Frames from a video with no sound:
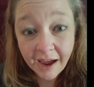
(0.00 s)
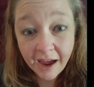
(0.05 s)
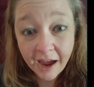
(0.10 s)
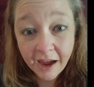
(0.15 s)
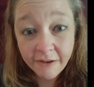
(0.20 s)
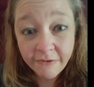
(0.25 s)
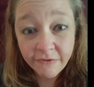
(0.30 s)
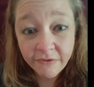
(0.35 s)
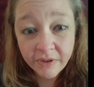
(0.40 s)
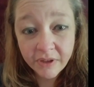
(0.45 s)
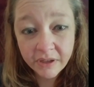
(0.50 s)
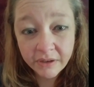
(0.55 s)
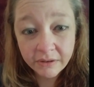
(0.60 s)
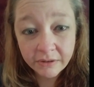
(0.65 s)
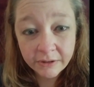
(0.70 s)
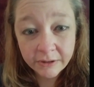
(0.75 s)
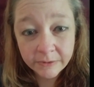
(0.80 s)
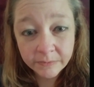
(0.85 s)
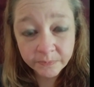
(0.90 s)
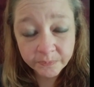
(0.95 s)
I
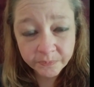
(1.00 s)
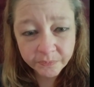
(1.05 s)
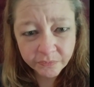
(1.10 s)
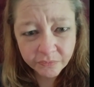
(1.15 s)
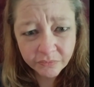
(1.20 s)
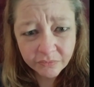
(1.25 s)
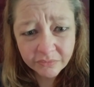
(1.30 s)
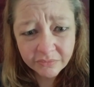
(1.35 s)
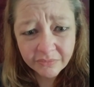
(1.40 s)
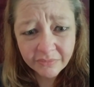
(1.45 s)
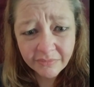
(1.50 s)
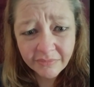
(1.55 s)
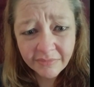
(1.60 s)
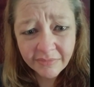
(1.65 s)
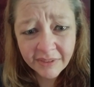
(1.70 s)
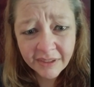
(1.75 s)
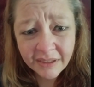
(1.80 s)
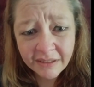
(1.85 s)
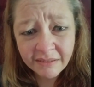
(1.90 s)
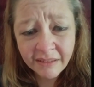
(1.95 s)
feel
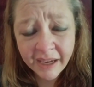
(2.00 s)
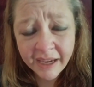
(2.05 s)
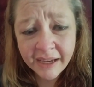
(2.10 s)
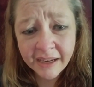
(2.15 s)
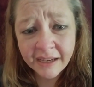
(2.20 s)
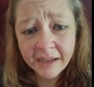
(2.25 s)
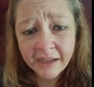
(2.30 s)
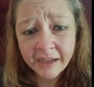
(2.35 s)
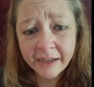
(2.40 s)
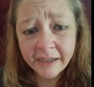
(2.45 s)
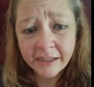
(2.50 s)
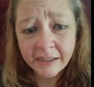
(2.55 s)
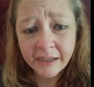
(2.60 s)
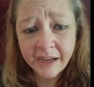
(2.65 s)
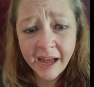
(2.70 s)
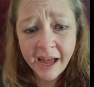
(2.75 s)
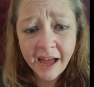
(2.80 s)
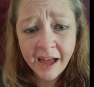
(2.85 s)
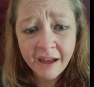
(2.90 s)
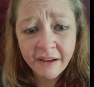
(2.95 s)
like a
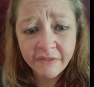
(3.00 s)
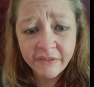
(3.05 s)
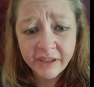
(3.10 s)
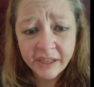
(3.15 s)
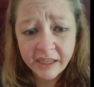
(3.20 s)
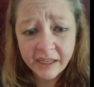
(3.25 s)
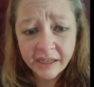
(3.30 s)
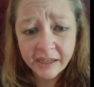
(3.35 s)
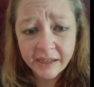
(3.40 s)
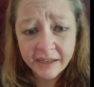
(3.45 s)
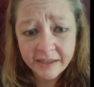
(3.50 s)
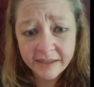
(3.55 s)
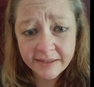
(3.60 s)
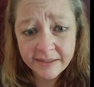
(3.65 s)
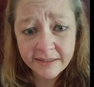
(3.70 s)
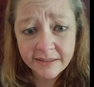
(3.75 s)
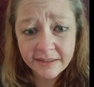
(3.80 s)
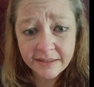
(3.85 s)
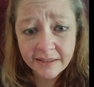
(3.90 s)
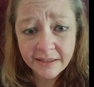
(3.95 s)

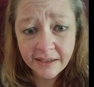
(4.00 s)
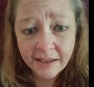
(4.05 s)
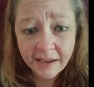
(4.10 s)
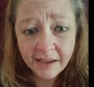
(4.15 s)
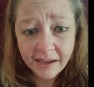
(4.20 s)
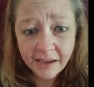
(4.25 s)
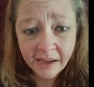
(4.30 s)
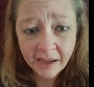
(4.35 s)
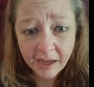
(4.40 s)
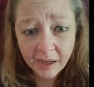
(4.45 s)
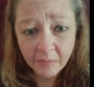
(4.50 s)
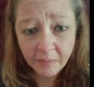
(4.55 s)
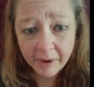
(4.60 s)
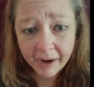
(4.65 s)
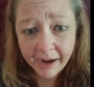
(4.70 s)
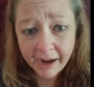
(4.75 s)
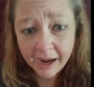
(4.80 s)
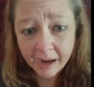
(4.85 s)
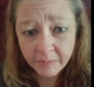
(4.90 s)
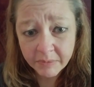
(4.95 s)
heaviness in
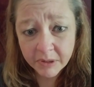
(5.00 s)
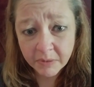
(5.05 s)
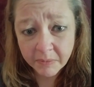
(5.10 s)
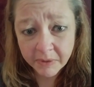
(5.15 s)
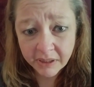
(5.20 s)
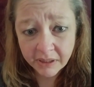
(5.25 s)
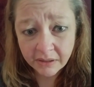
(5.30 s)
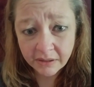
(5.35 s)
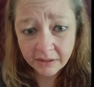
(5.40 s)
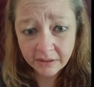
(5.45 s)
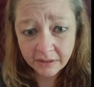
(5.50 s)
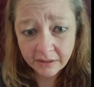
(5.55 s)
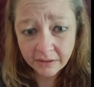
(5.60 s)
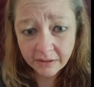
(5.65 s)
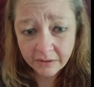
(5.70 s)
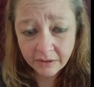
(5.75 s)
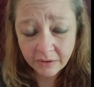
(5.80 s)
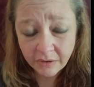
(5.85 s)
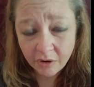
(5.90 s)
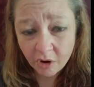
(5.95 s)
my abdomen
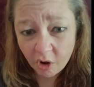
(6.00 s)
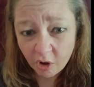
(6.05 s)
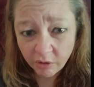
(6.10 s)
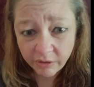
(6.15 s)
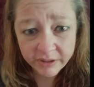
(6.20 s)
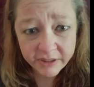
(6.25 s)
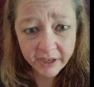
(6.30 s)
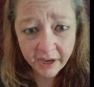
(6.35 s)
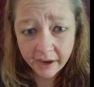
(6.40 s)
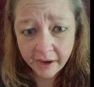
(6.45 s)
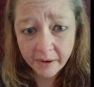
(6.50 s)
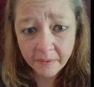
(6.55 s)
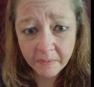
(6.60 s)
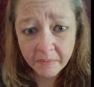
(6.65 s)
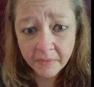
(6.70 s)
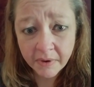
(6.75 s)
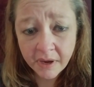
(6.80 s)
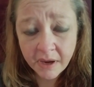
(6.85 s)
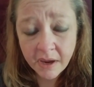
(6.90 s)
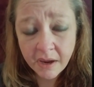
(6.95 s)
all the time.